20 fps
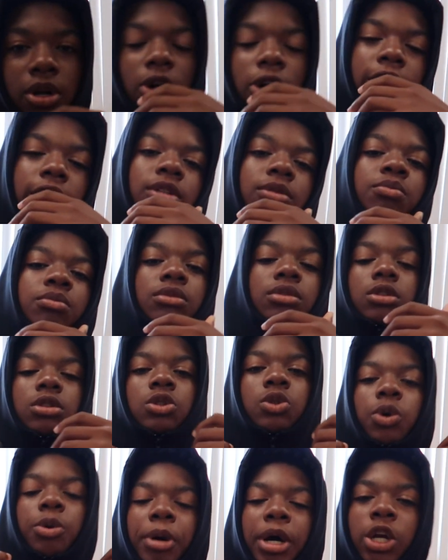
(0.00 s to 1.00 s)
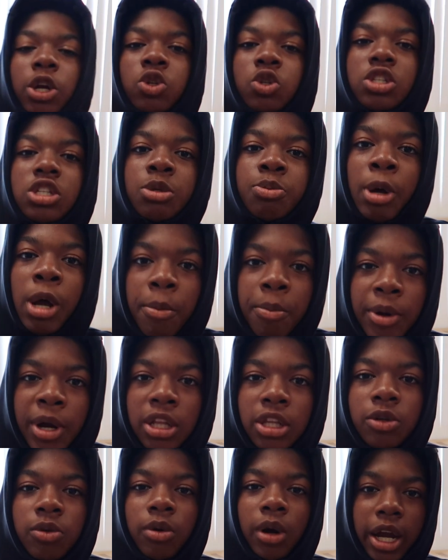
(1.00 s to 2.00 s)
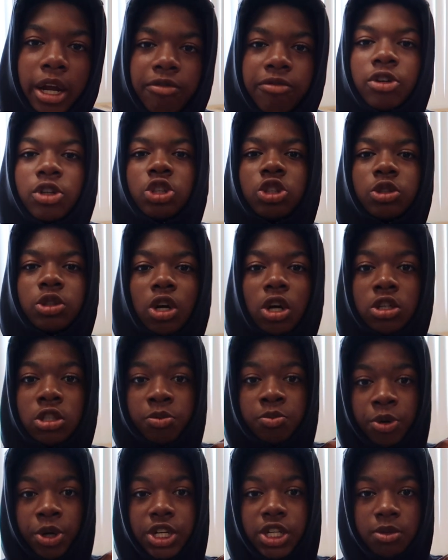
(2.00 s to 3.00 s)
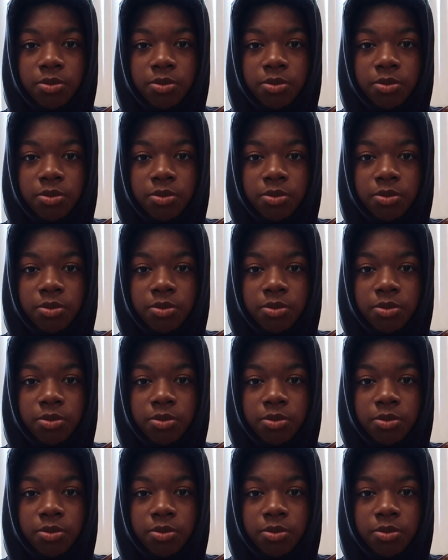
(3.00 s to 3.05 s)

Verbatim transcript: back. All right. So we're about to go to this pep rally, right, for our spring